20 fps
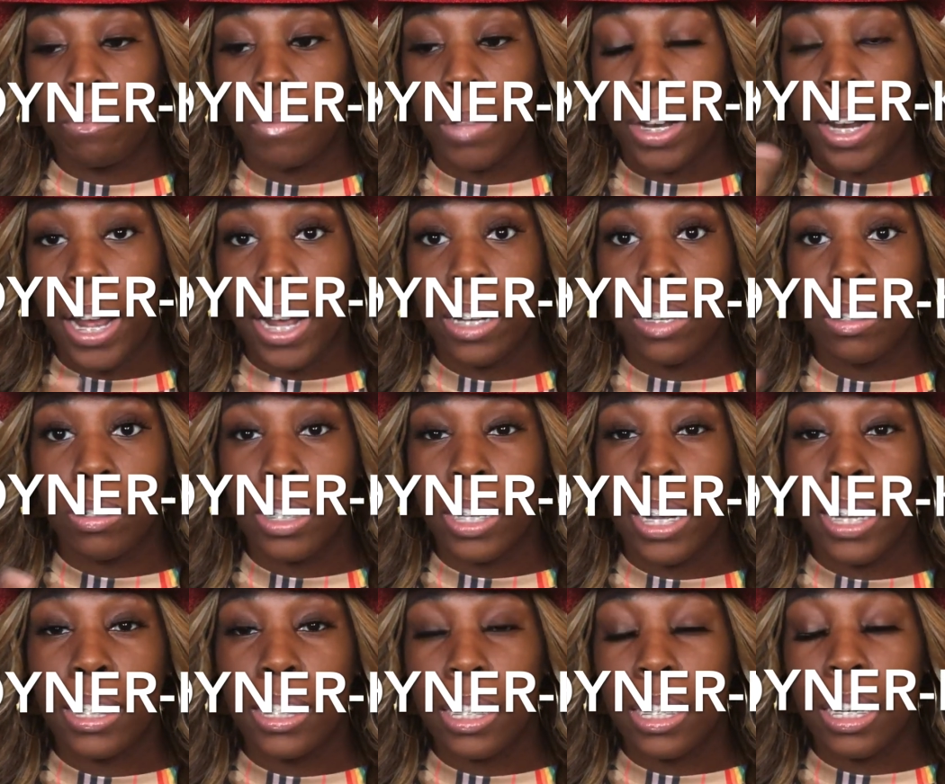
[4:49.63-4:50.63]
nasal
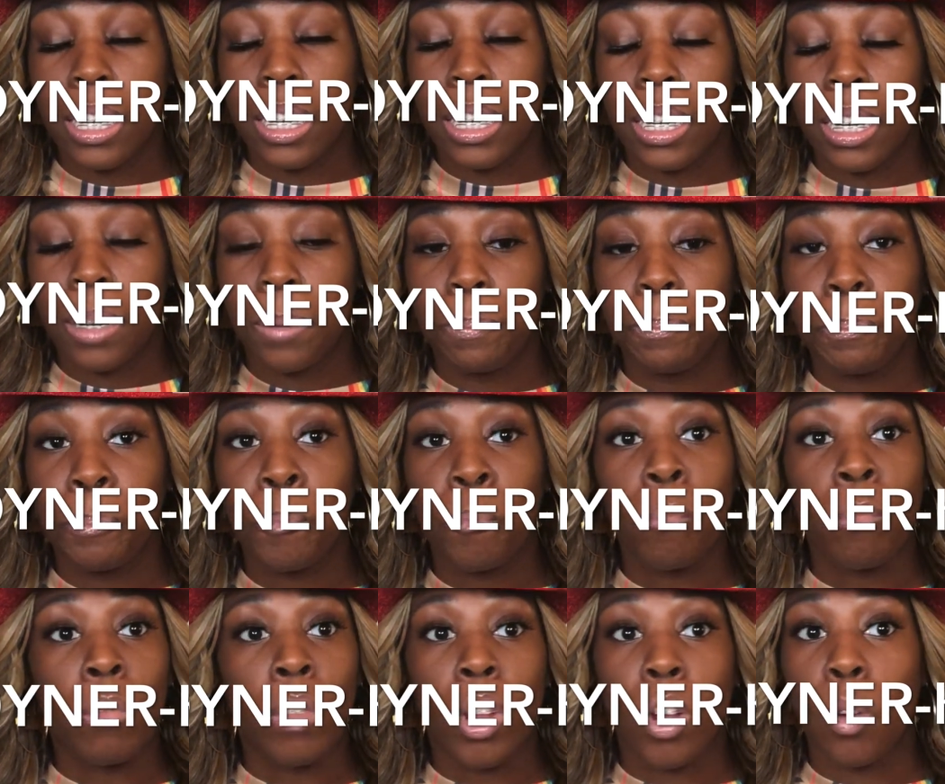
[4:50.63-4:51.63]
testing done.
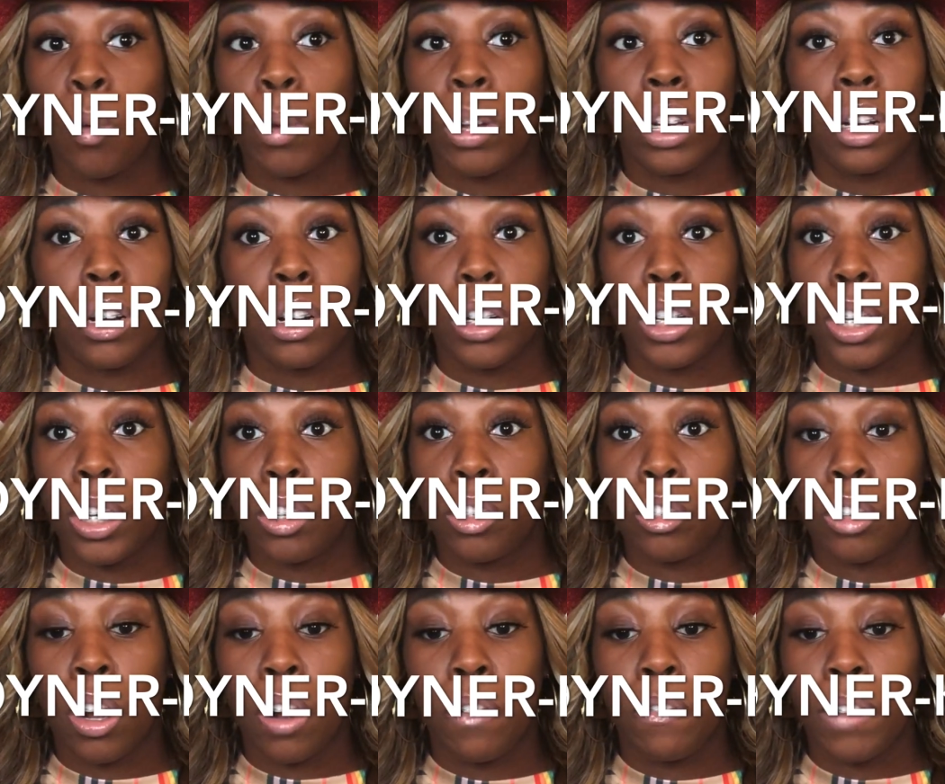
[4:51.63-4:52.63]
We literally
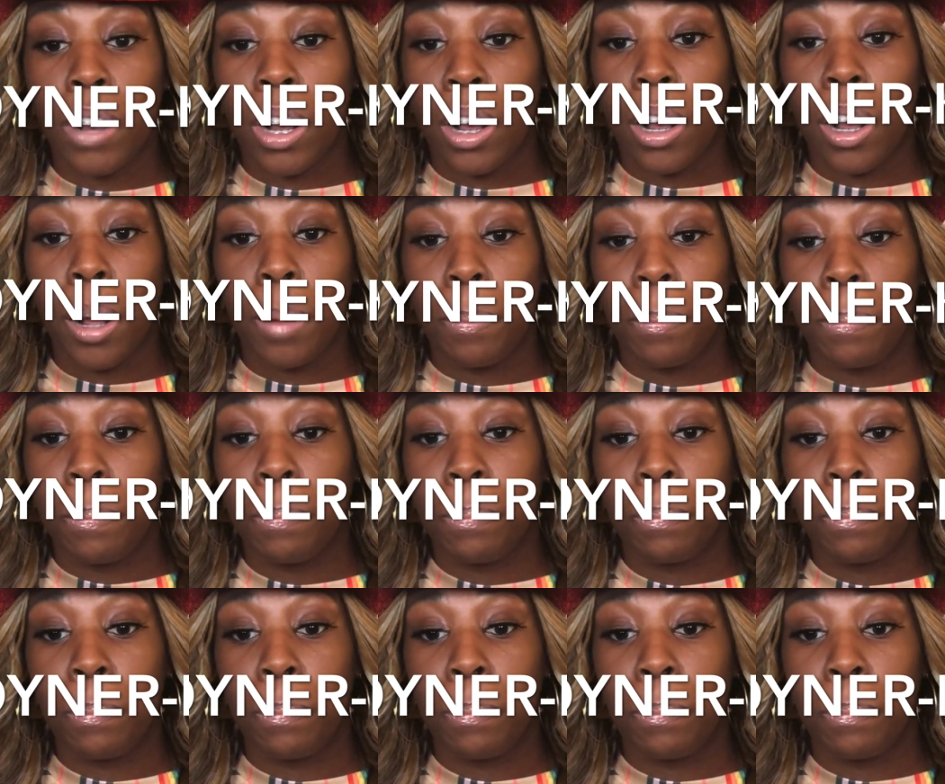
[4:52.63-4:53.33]
drove up.